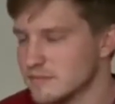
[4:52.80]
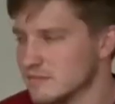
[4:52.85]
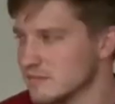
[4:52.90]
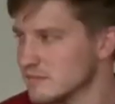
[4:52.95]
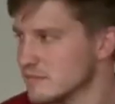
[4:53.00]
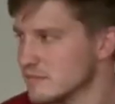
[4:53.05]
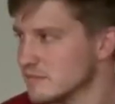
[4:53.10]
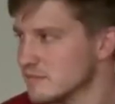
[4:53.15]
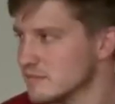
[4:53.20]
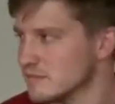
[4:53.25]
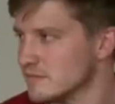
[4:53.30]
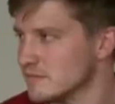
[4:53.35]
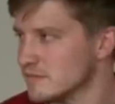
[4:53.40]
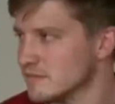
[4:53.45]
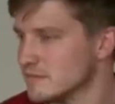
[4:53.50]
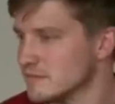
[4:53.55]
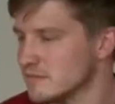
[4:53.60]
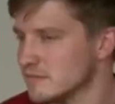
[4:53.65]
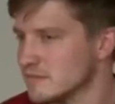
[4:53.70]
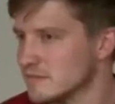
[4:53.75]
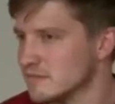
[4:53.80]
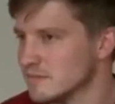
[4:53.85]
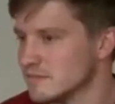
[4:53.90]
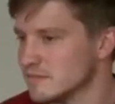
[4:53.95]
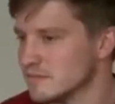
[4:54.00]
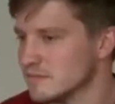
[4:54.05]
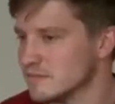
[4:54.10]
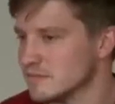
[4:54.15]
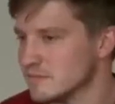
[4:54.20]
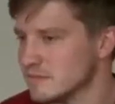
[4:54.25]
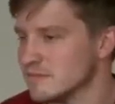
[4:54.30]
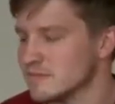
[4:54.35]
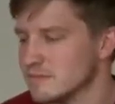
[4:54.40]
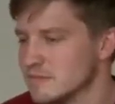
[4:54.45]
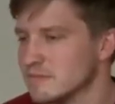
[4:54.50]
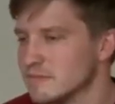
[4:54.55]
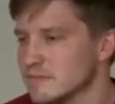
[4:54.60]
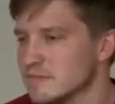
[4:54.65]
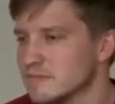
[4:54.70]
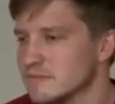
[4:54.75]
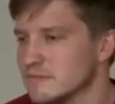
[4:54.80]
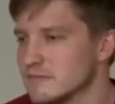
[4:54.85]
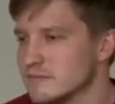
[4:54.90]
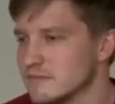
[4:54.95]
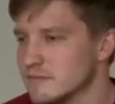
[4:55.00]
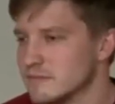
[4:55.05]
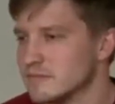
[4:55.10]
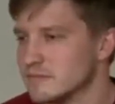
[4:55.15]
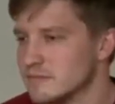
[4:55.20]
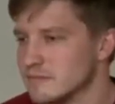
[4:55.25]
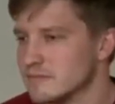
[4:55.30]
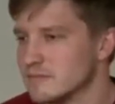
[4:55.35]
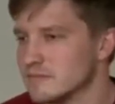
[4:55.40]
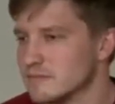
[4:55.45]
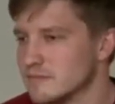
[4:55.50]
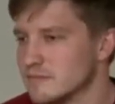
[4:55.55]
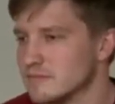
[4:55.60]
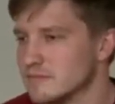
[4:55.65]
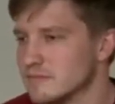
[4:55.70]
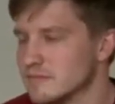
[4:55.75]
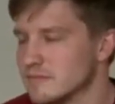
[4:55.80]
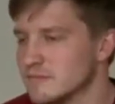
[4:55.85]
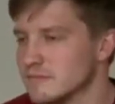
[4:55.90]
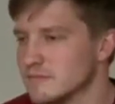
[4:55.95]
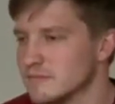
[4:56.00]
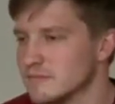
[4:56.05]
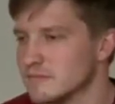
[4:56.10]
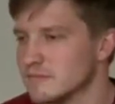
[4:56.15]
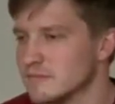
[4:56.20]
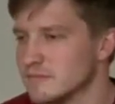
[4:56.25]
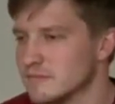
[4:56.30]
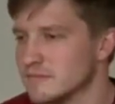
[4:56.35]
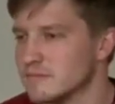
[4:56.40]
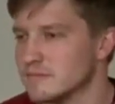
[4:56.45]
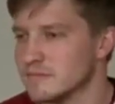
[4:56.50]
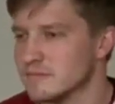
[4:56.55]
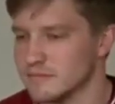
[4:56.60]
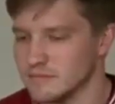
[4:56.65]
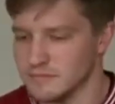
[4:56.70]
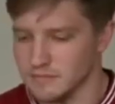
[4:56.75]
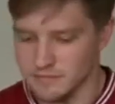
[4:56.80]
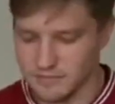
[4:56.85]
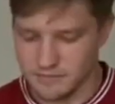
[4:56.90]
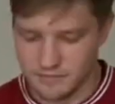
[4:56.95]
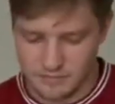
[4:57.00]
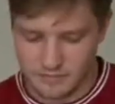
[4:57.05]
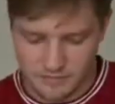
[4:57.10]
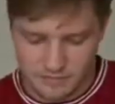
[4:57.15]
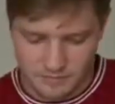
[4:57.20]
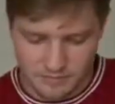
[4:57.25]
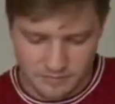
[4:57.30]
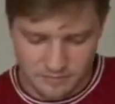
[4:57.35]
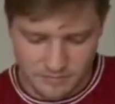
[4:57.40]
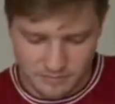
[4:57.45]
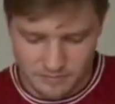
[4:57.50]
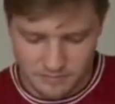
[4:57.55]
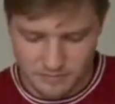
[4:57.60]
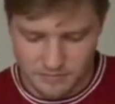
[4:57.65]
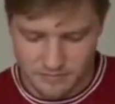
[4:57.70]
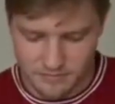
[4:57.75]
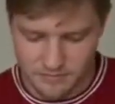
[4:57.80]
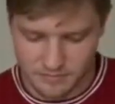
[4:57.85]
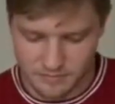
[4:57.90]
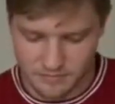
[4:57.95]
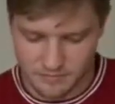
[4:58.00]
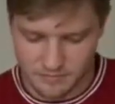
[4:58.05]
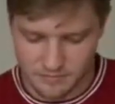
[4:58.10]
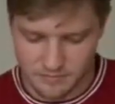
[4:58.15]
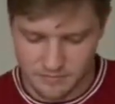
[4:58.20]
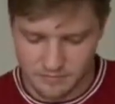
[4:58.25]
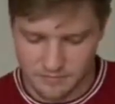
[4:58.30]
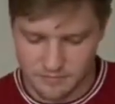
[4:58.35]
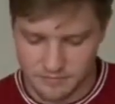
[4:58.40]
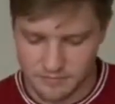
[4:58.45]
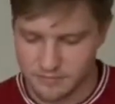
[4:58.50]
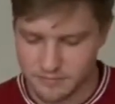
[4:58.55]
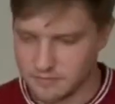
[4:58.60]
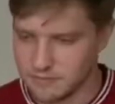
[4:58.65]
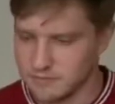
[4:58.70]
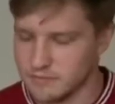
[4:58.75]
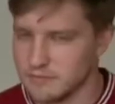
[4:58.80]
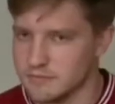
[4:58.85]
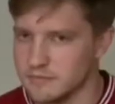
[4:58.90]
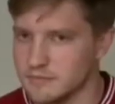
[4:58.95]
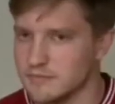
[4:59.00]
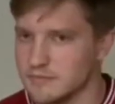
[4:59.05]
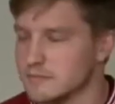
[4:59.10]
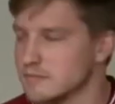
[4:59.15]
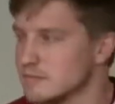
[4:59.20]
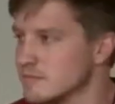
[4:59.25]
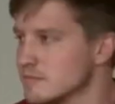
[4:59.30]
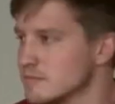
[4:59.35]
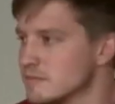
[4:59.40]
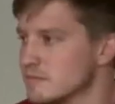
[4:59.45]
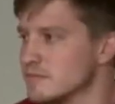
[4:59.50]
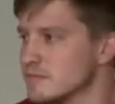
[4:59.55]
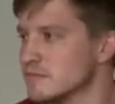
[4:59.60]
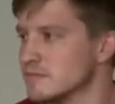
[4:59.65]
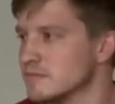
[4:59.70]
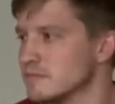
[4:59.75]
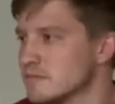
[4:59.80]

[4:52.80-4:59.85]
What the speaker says: The person shown says nothing.